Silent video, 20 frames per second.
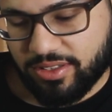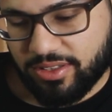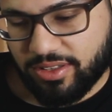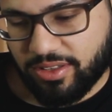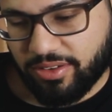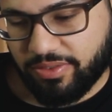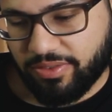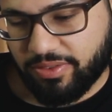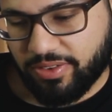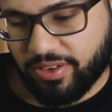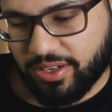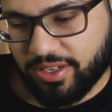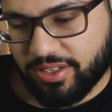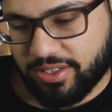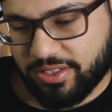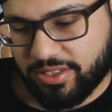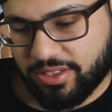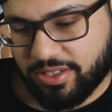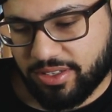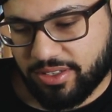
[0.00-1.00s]
The fuck
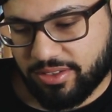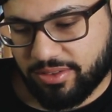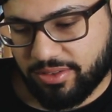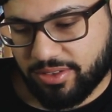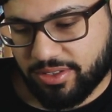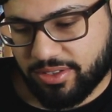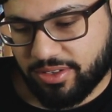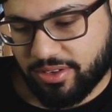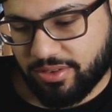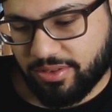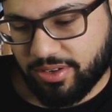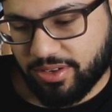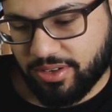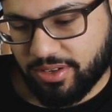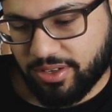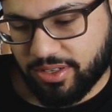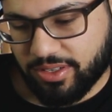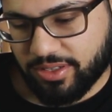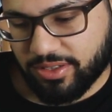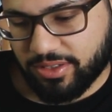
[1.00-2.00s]
is this? What's going
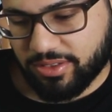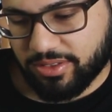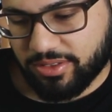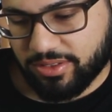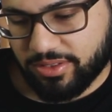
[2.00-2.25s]
on?